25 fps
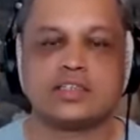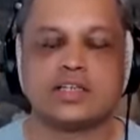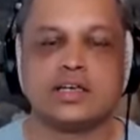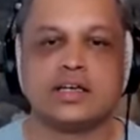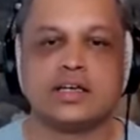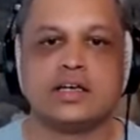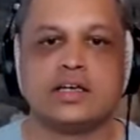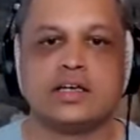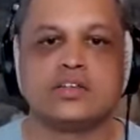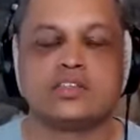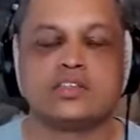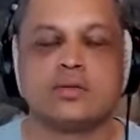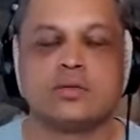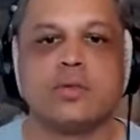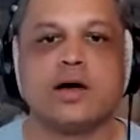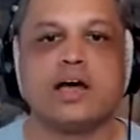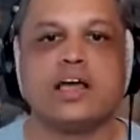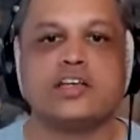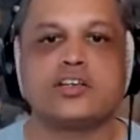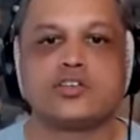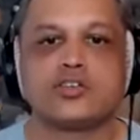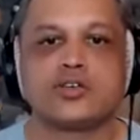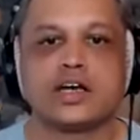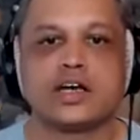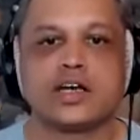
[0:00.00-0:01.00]
So my
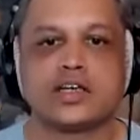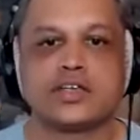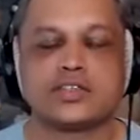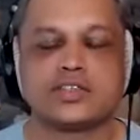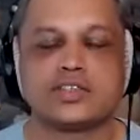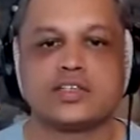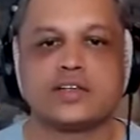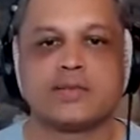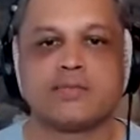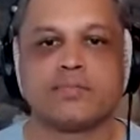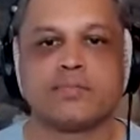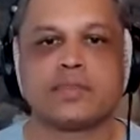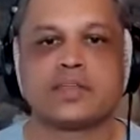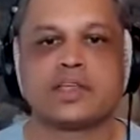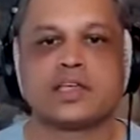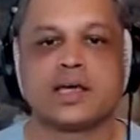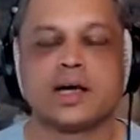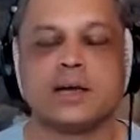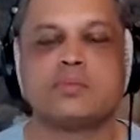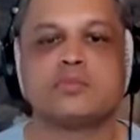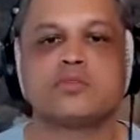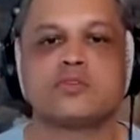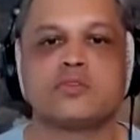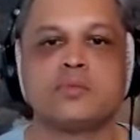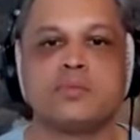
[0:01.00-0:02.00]
trust
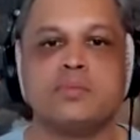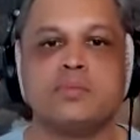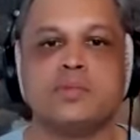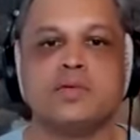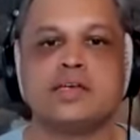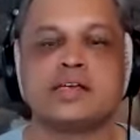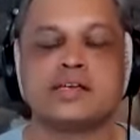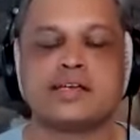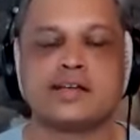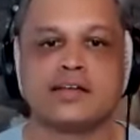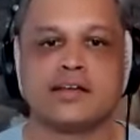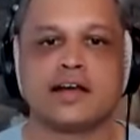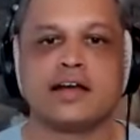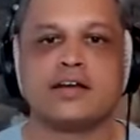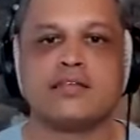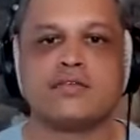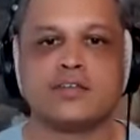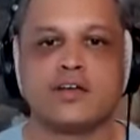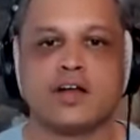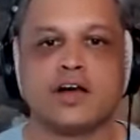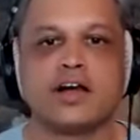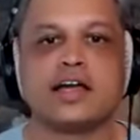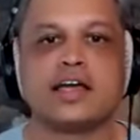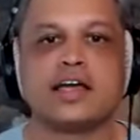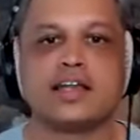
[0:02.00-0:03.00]
comes from being alive
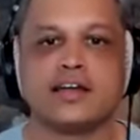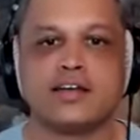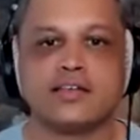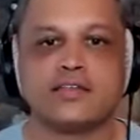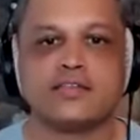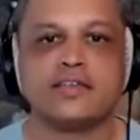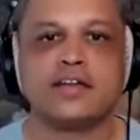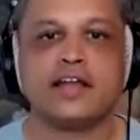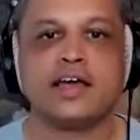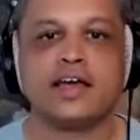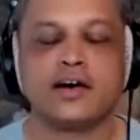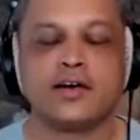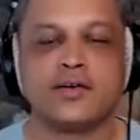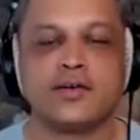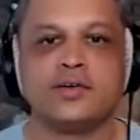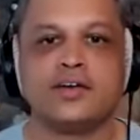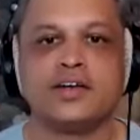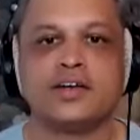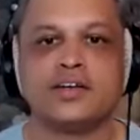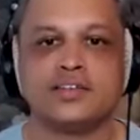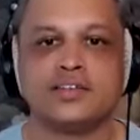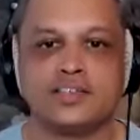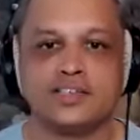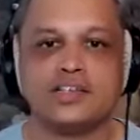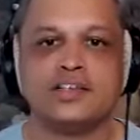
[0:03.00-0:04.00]
long enough now
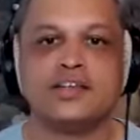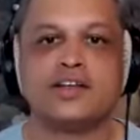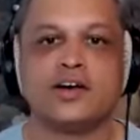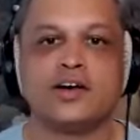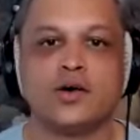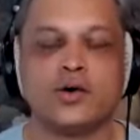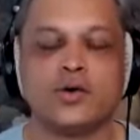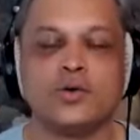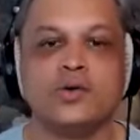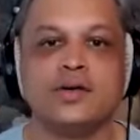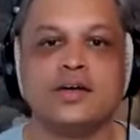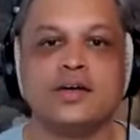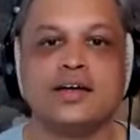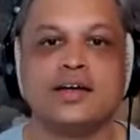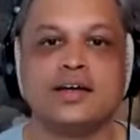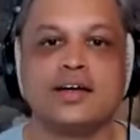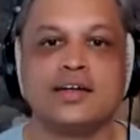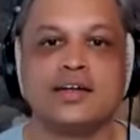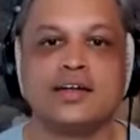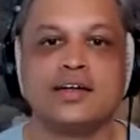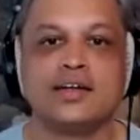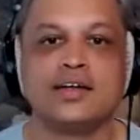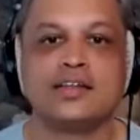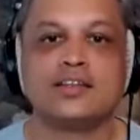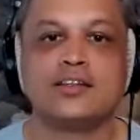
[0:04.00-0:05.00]
to know
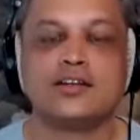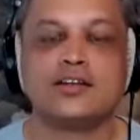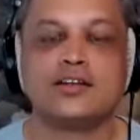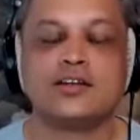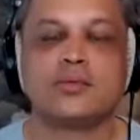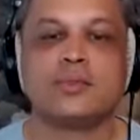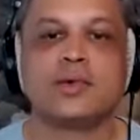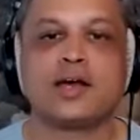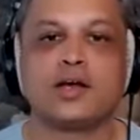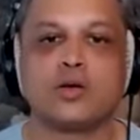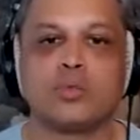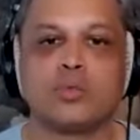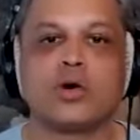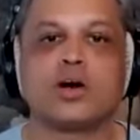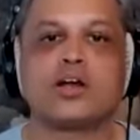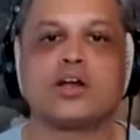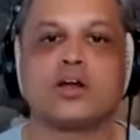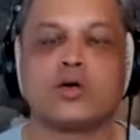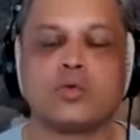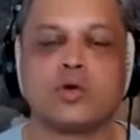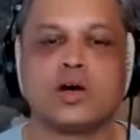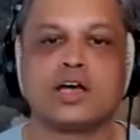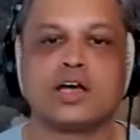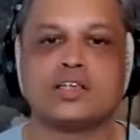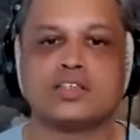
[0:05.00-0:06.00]
that no matter what
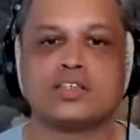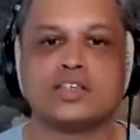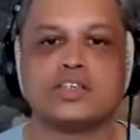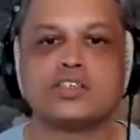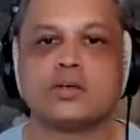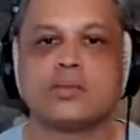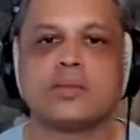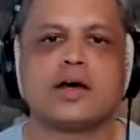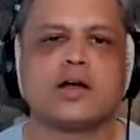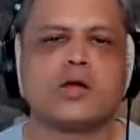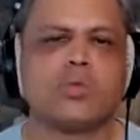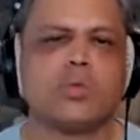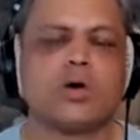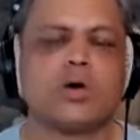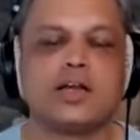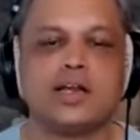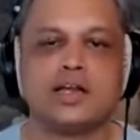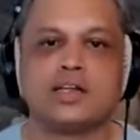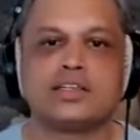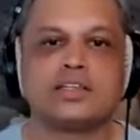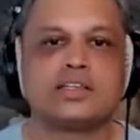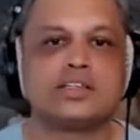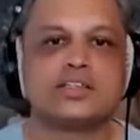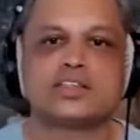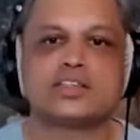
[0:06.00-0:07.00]
arises, no matter what it is,
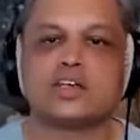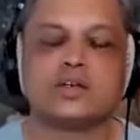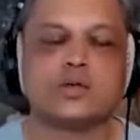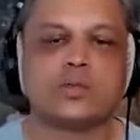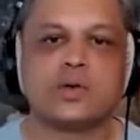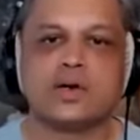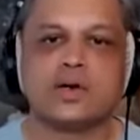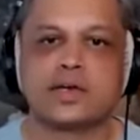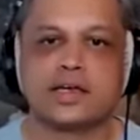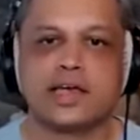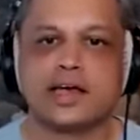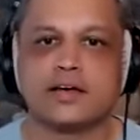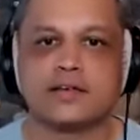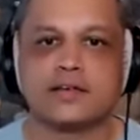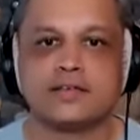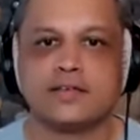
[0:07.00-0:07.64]
it's going to work out.